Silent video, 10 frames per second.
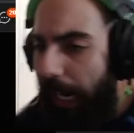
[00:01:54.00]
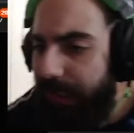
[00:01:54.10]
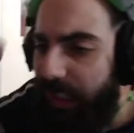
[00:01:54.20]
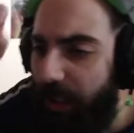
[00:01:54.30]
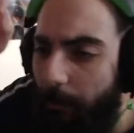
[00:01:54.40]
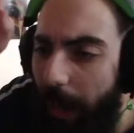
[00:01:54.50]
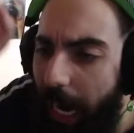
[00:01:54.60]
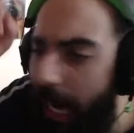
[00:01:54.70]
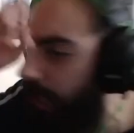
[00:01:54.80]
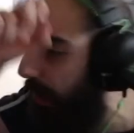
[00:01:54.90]
acid on my
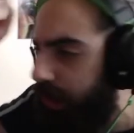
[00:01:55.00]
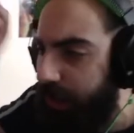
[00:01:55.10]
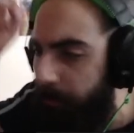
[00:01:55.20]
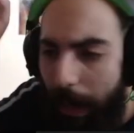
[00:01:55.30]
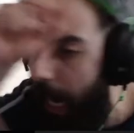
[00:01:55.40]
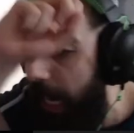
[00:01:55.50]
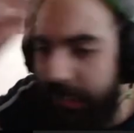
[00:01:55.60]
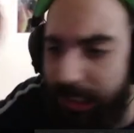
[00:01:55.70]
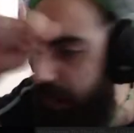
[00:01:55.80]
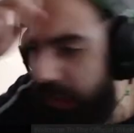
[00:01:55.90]
eyes, cause my
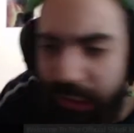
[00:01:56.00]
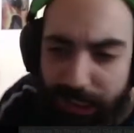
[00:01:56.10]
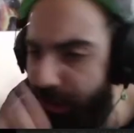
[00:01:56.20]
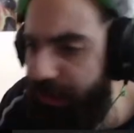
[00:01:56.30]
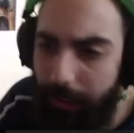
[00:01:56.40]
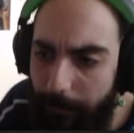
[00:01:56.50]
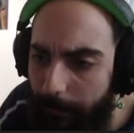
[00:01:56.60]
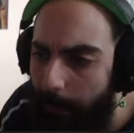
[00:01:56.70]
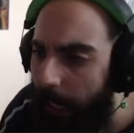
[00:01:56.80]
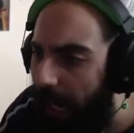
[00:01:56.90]
eyes ain't seeing this shit.
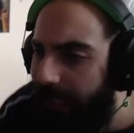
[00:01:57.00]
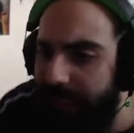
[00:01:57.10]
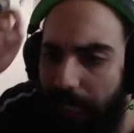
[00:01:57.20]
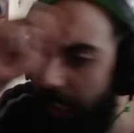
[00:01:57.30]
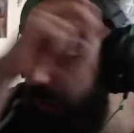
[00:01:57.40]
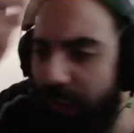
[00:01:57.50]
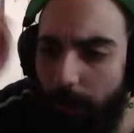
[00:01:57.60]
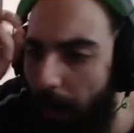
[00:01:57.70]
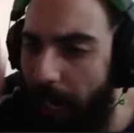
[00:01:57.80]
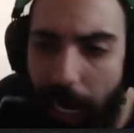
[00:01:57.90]
I need acid
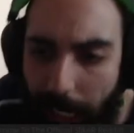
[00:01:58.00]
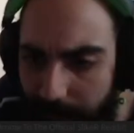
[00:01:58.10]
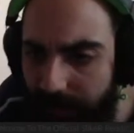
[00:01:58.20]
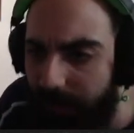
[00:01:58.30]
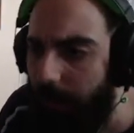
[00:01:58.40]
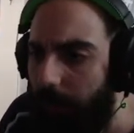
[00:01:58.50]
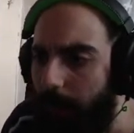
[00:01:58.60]
on my eyes,